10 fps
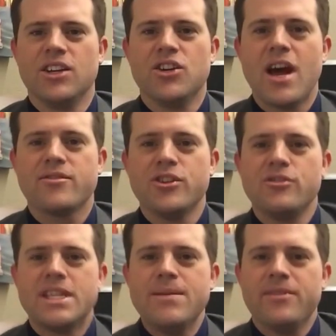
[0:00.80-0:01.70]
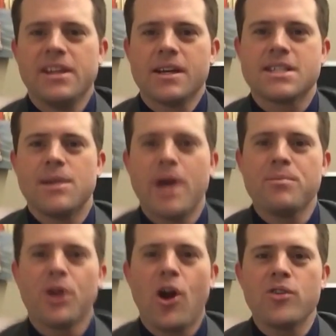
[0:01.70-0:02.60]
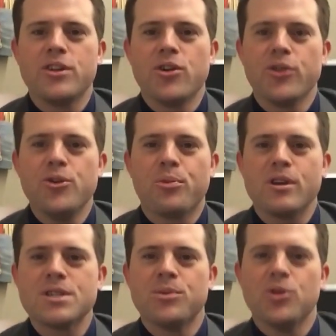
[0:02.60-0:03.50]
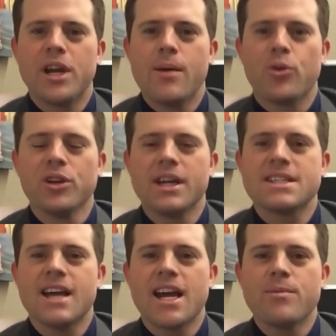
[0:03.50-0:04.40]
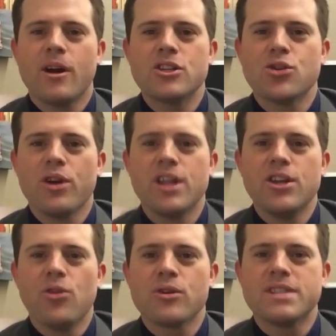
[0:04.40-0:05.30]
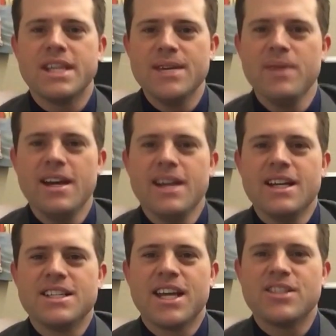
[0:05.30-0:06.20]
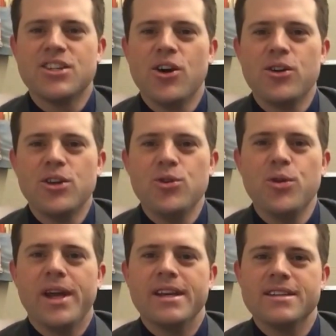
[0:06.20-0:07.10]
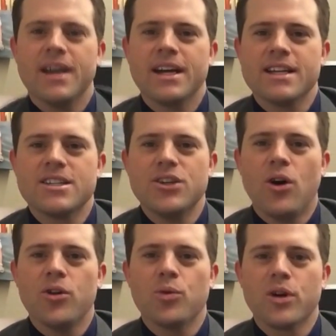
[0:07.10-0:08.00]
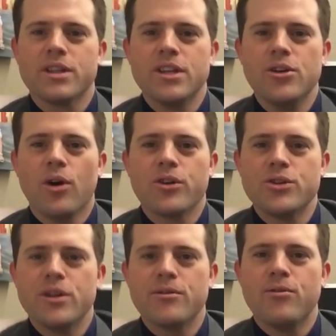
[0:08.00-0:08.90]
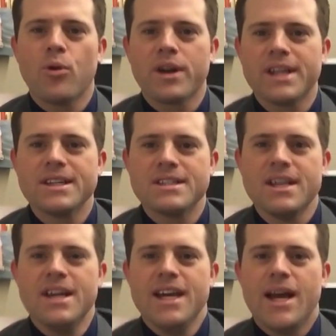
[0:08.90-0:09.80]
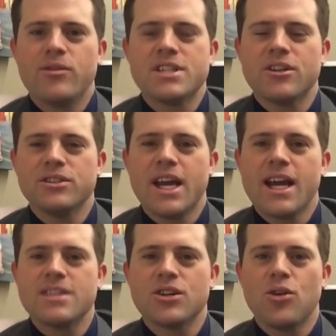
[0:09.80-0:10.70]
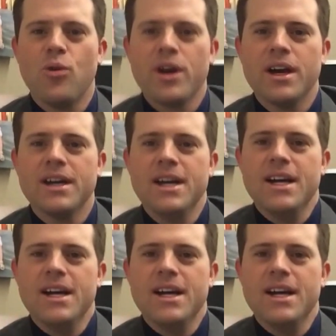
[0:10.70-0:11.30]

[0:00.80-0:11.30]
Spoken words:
Good afternoon, Team Phoenix. I'm Mike McCarthy, your new principal, and I'm really excited about joining your team to get to know you and get to know all the work that you are doing for kids every single day at Sequoyah.